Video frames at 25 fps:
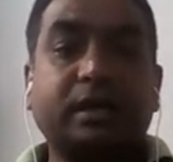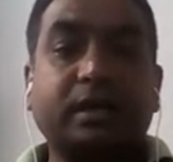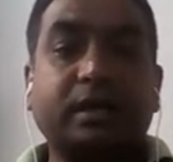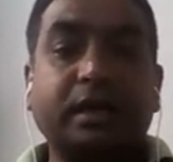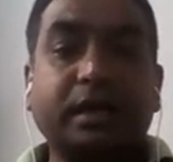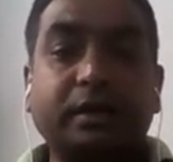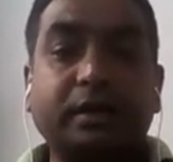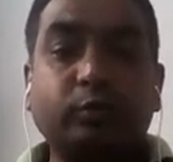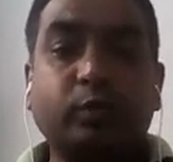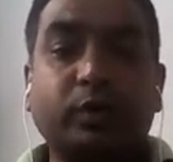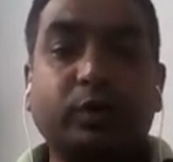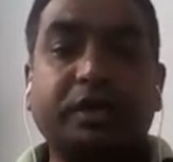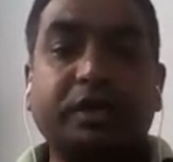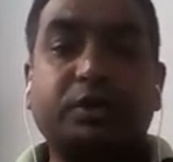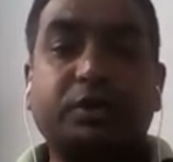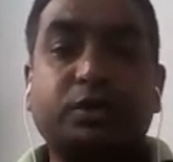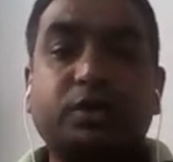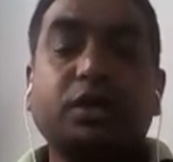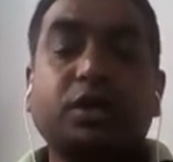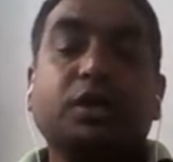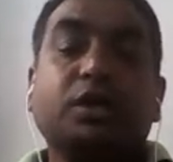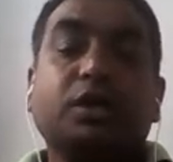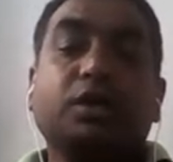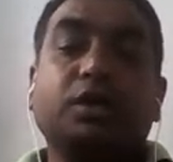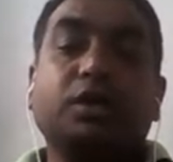in
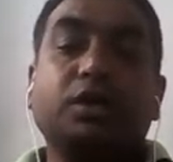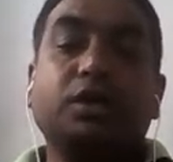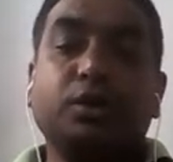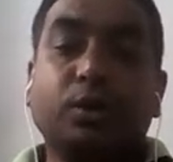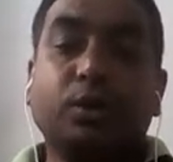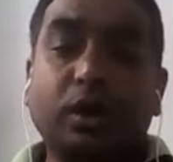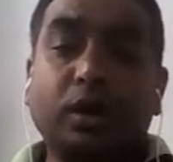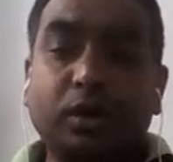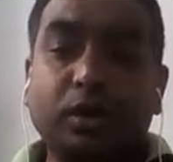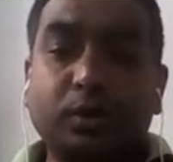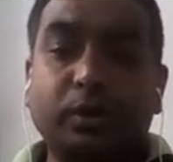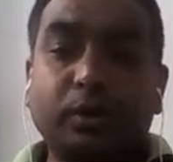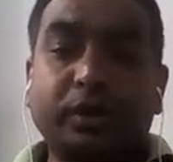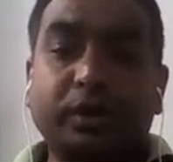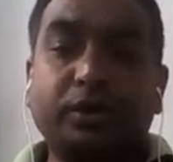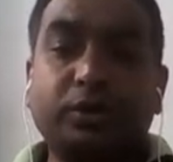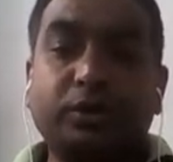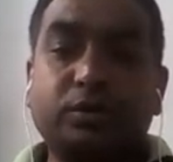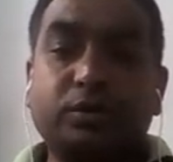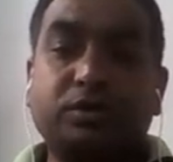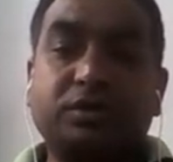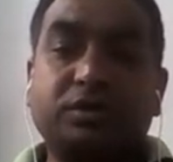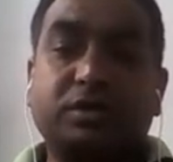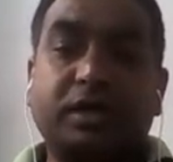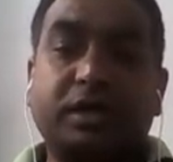which you are going
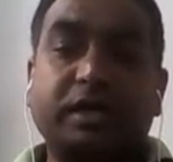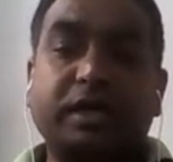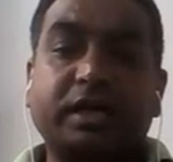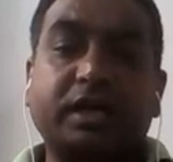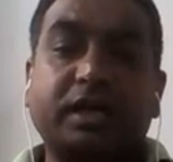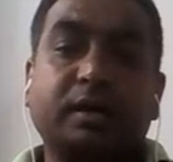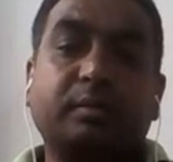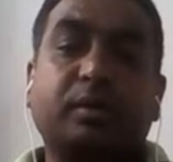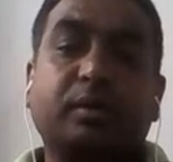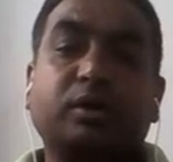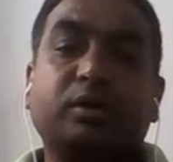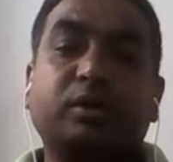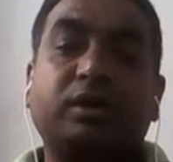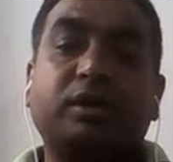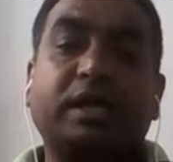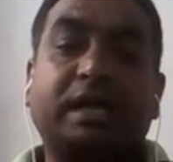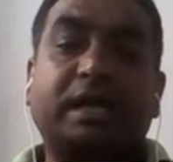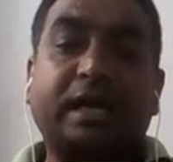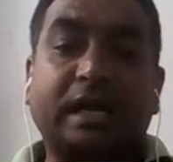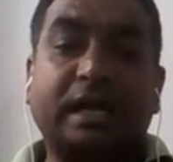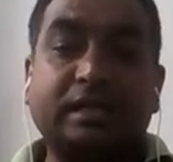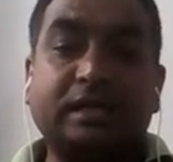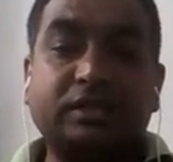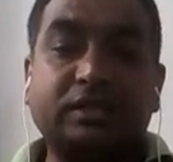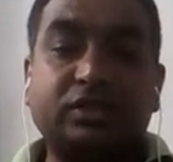to study about the
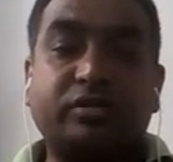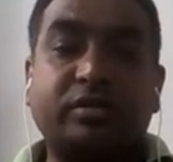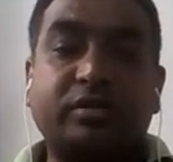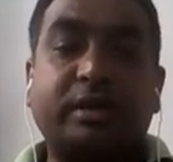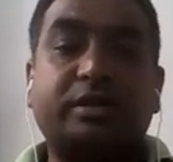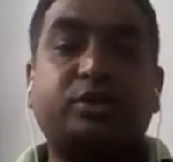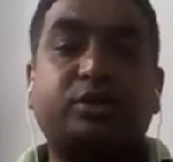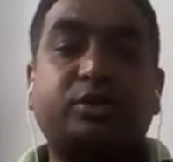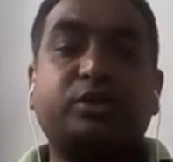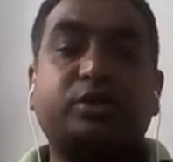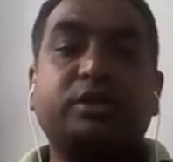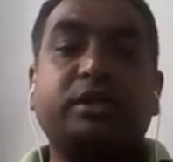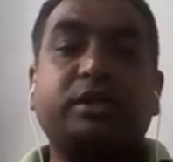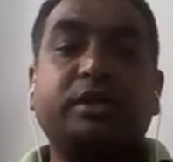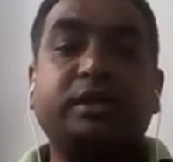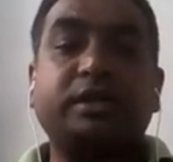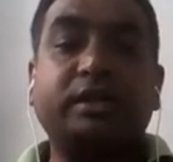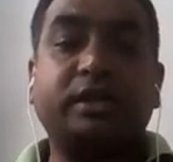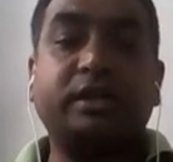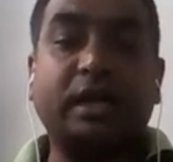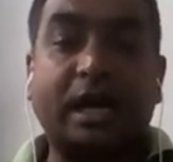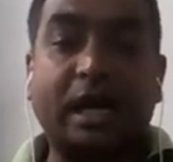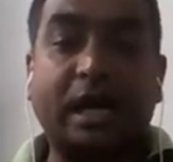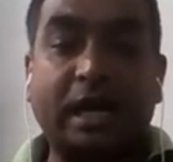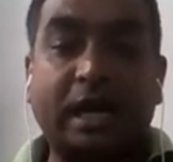construction,
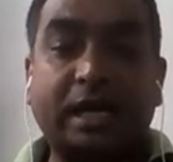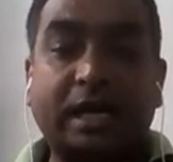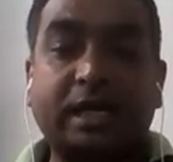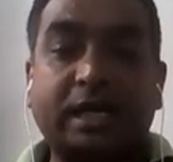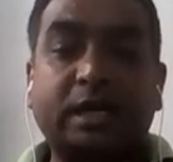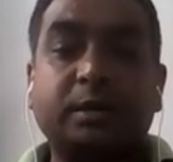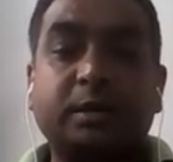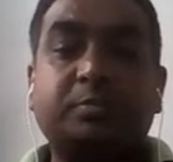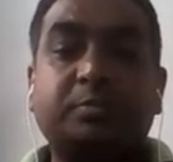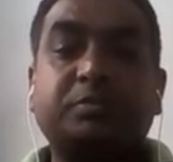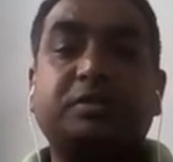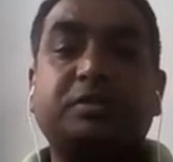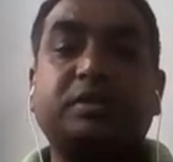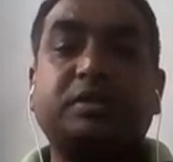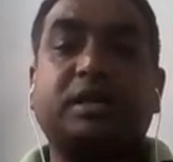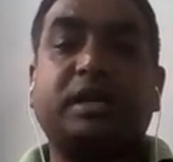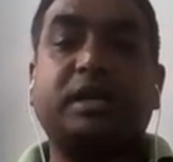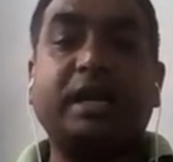types,